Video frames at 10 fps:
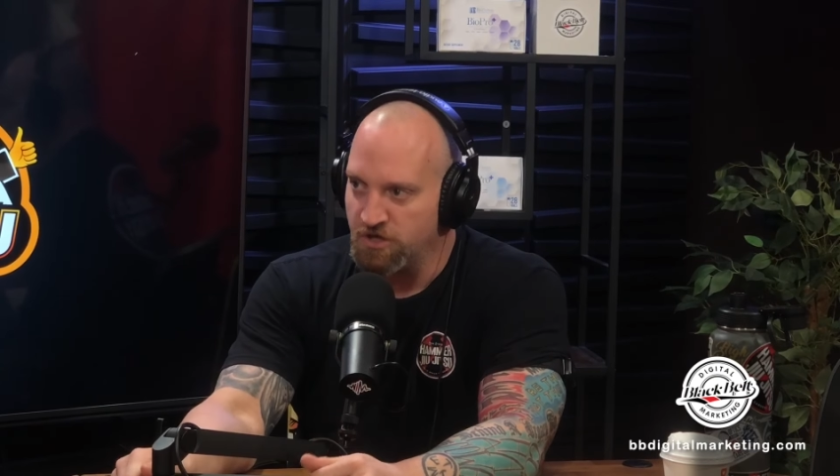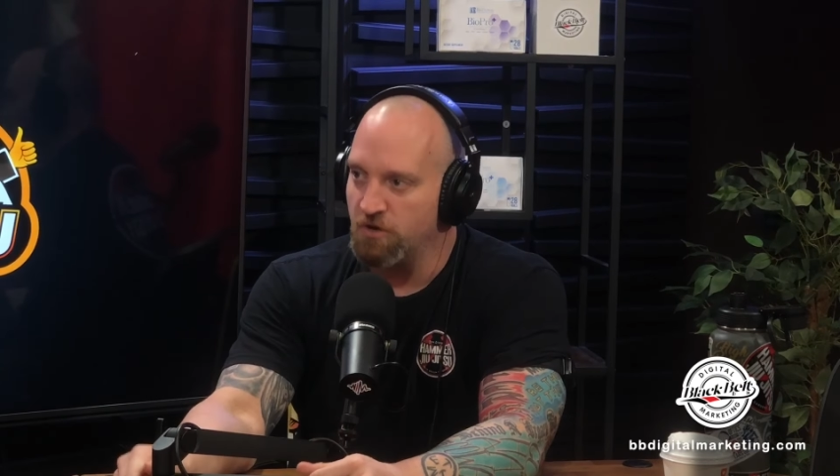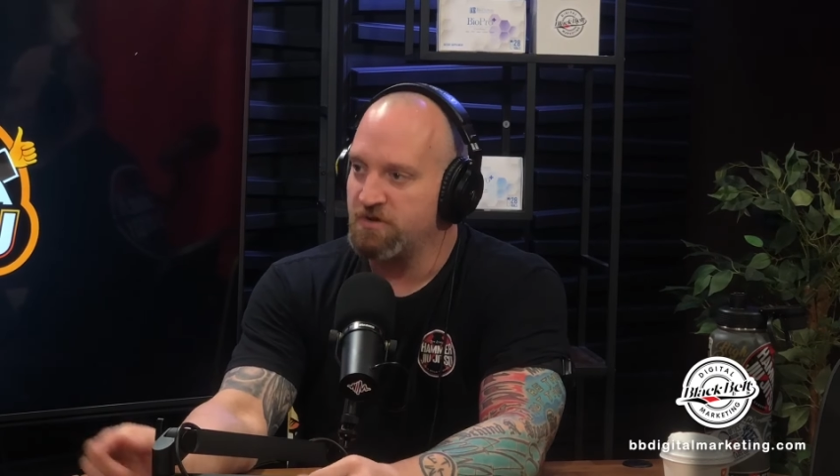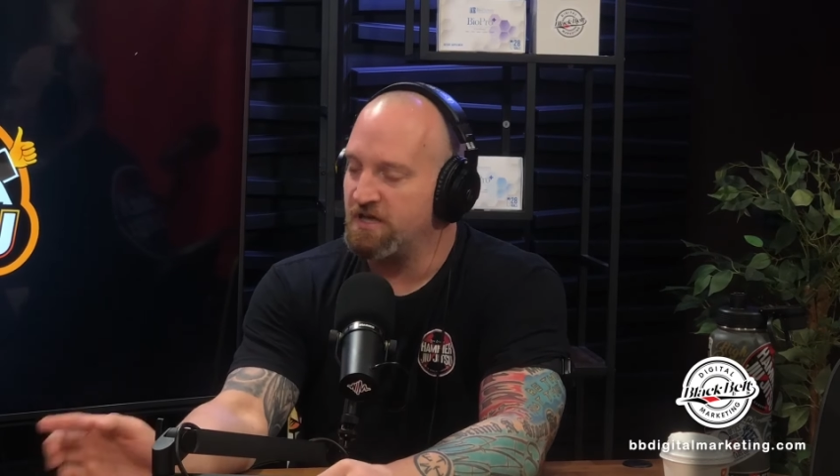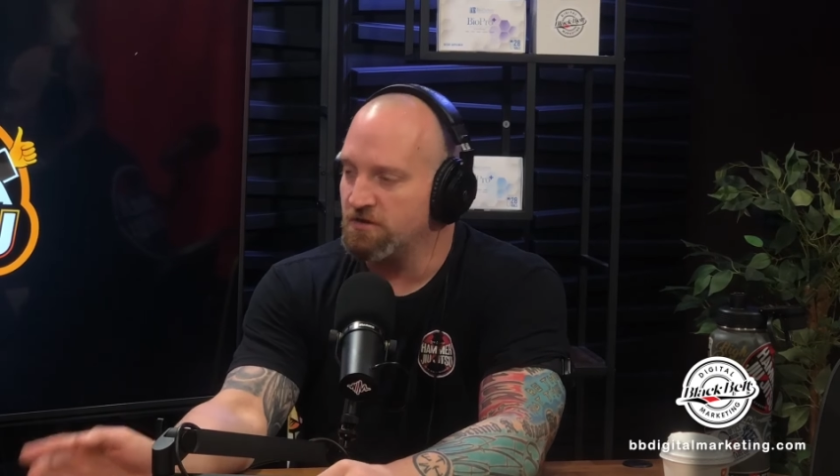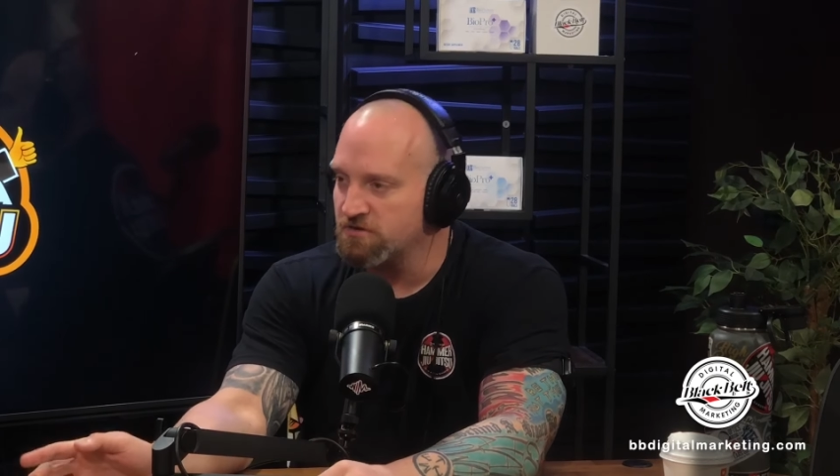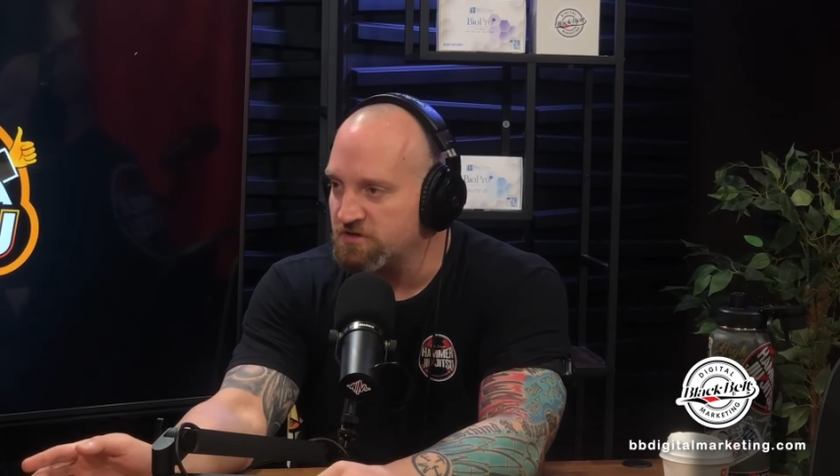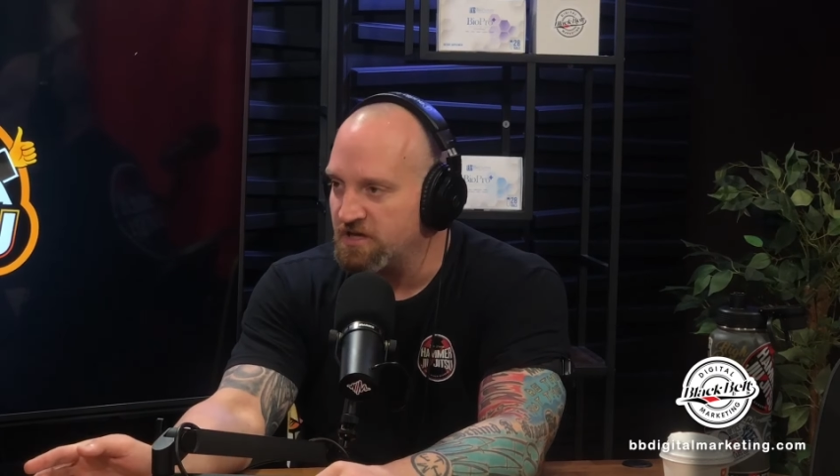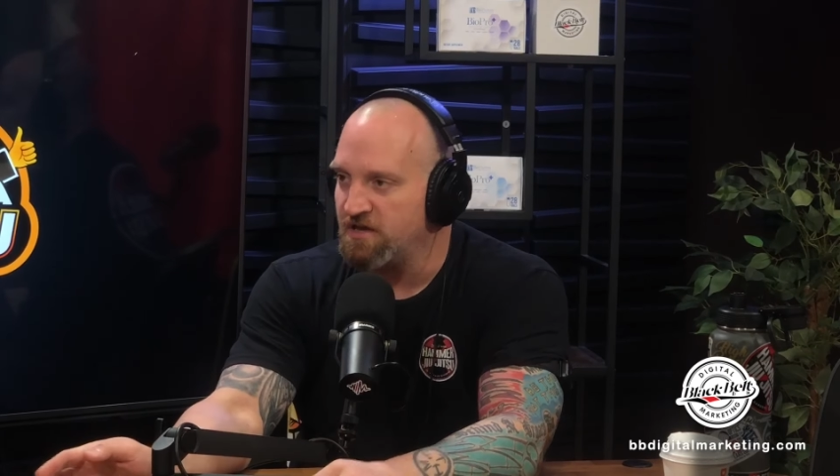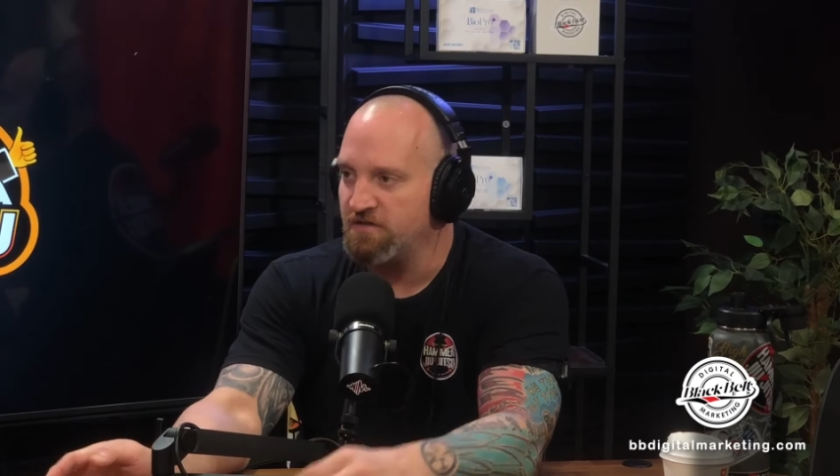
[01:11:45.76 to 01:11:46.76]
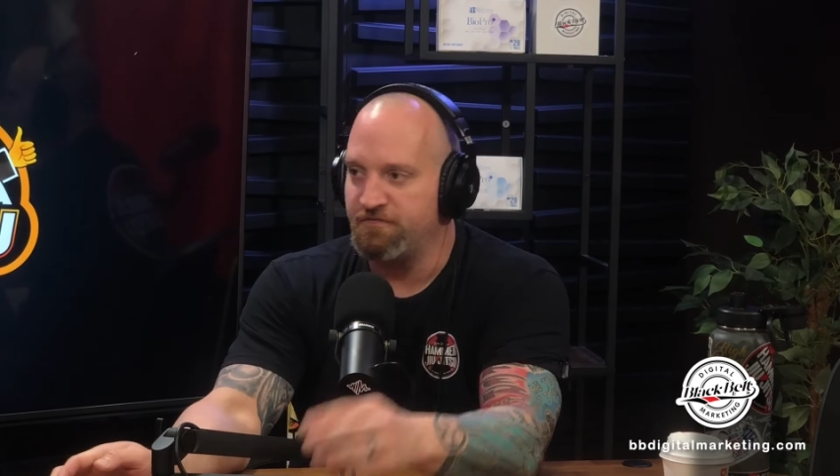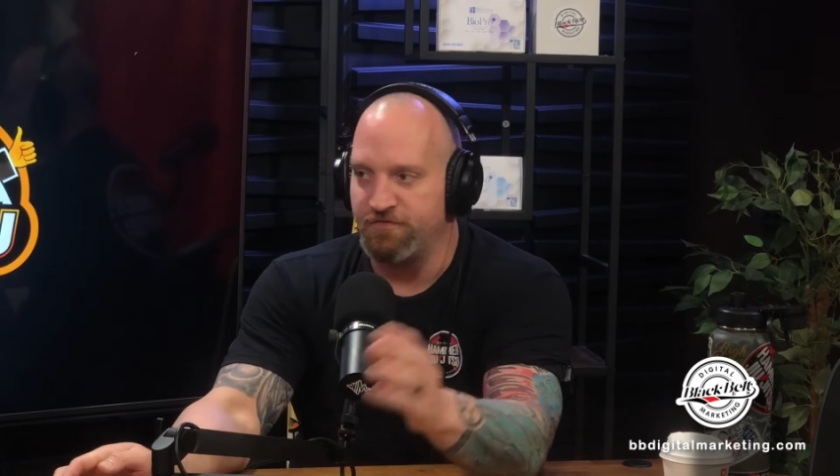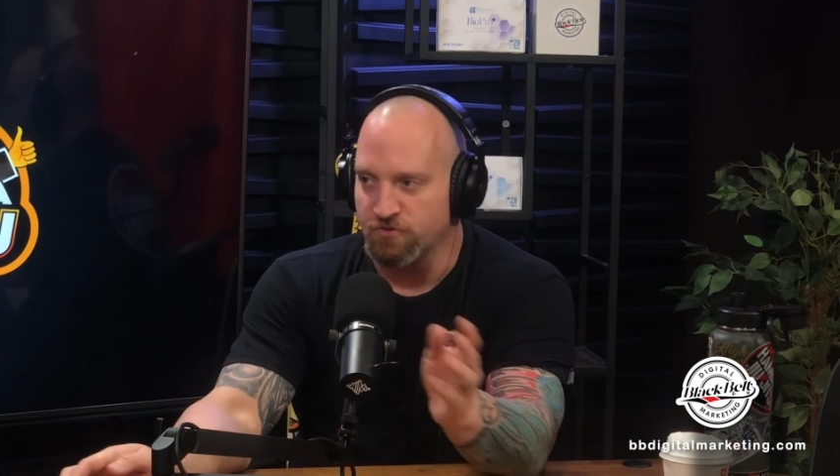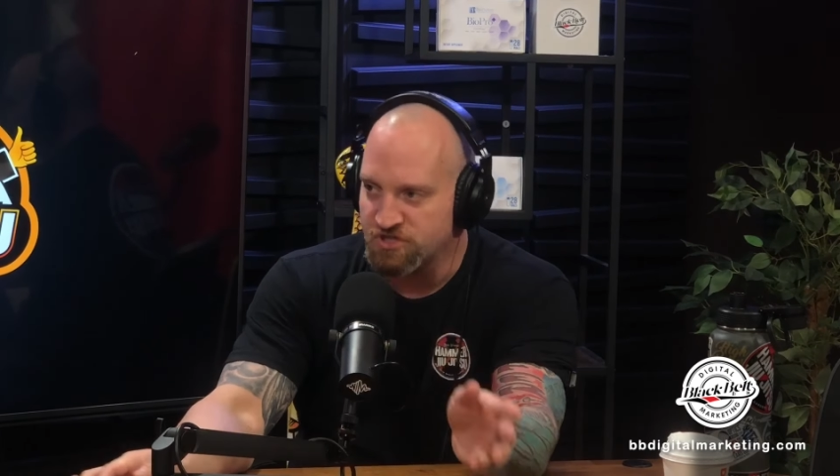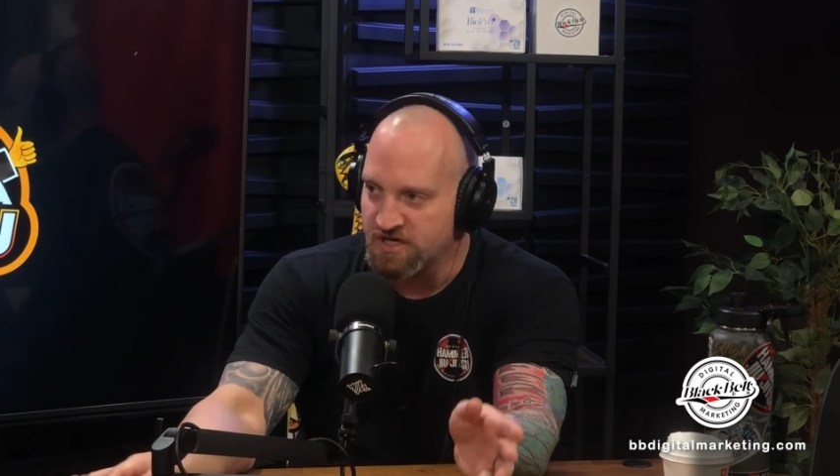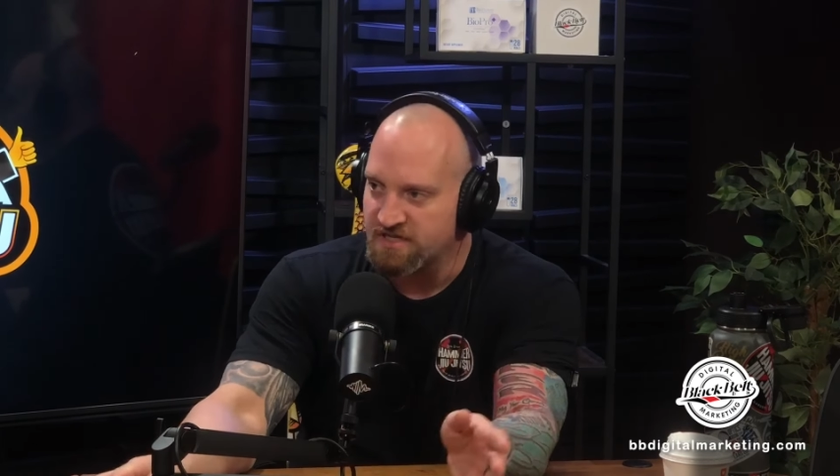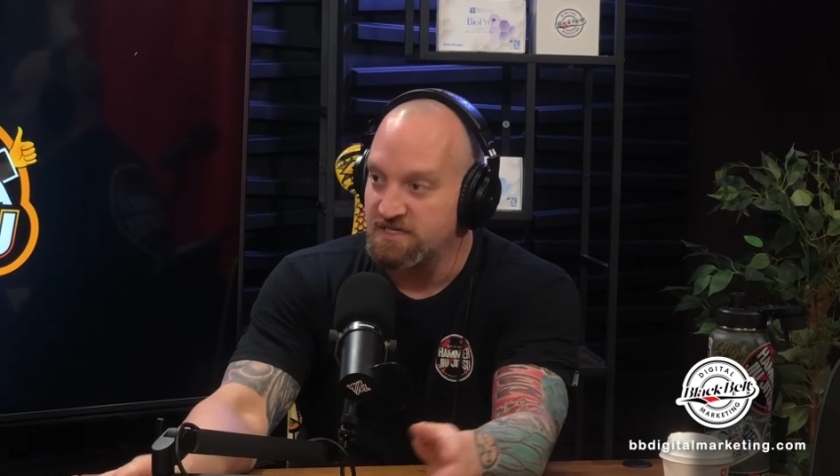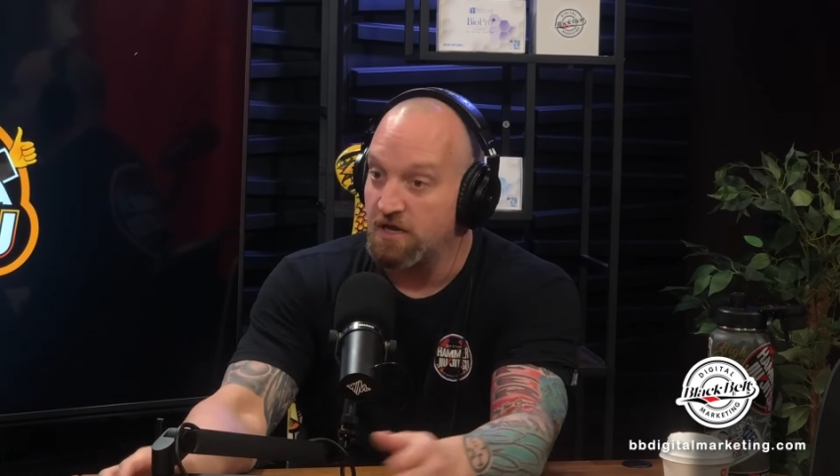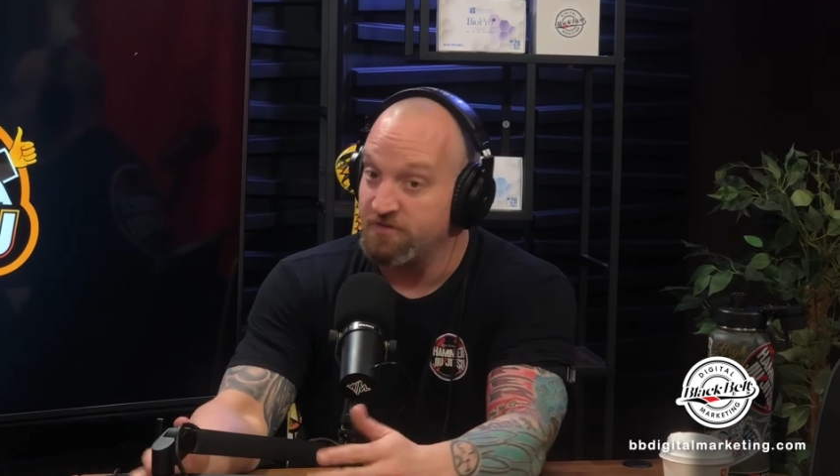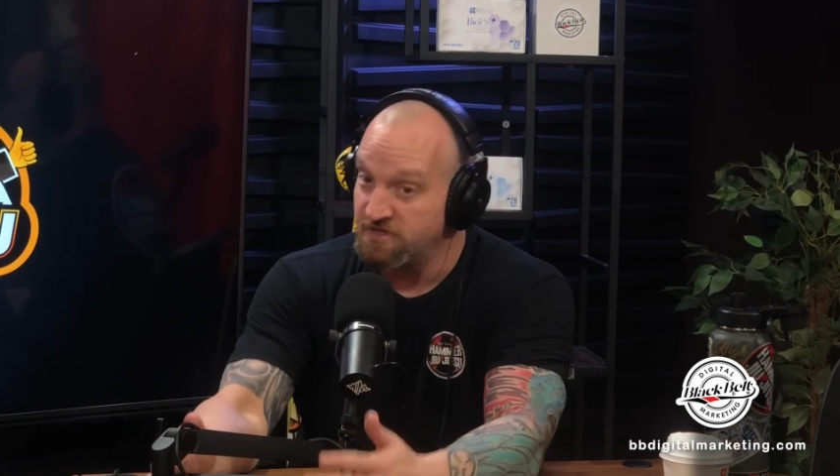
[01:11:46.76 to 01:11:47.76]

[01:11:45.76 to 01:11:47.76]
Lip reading: You know, Kill Cliff, Fusion XL.